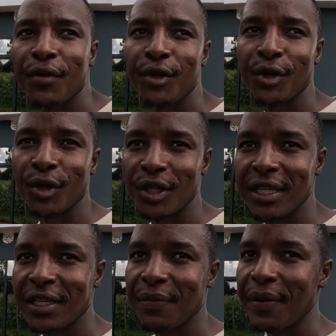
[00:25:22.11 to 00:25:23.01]
you're not
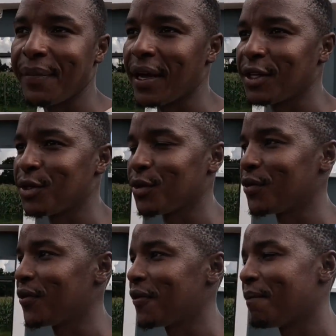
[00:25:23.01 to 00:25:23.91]
yet prepared
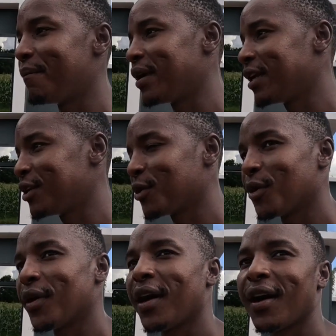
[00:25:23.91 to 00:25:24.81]
to build
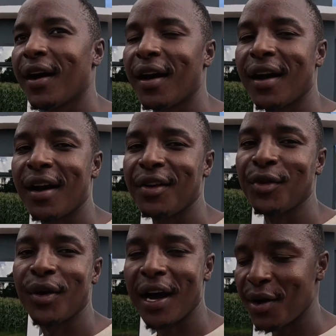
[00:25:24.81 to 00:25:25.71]
your
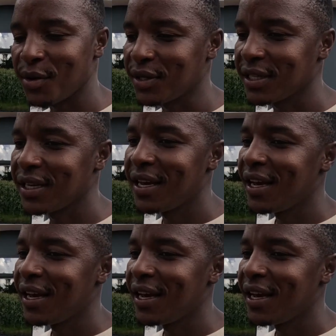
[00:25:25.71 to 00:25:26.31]
house,